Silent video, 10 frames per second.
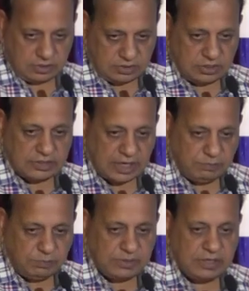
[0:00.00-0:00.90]
the
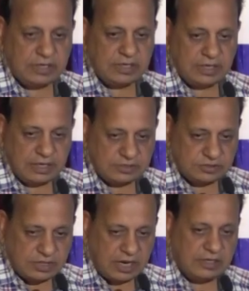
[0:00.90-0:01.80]
time period and
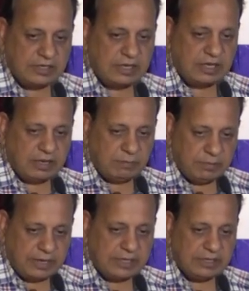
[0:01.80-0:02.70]
start
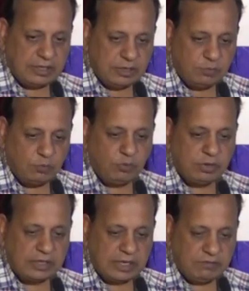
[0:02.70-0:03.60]
applying ECMO
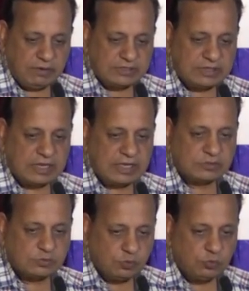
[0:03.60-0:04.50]
in NYHA
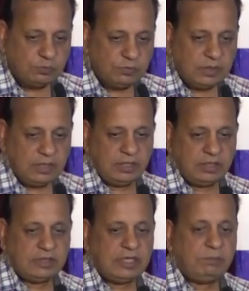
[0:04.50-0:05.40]
class 2,
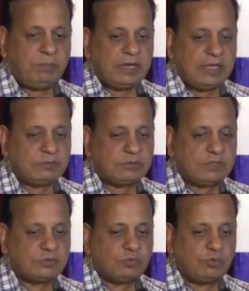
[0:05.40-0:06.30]
then perhaps
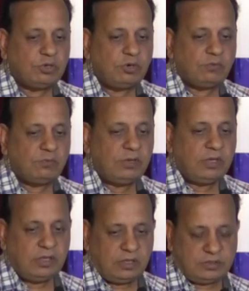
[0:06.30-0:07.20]
the story of
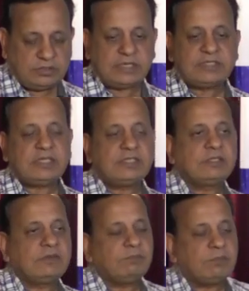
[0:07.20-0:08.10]

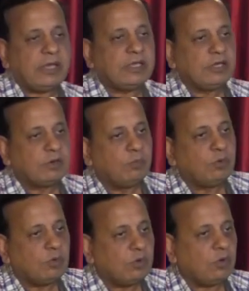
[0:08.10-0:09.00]
success by
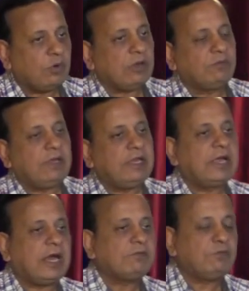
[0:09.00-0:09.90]
ECMO on a failing
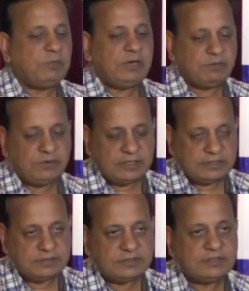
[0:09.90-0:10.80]
heart would be different.
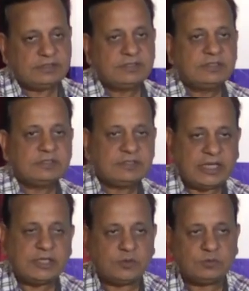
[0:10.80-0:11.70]

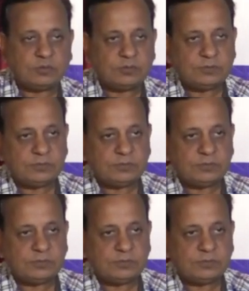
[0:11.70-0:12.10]
Thank you.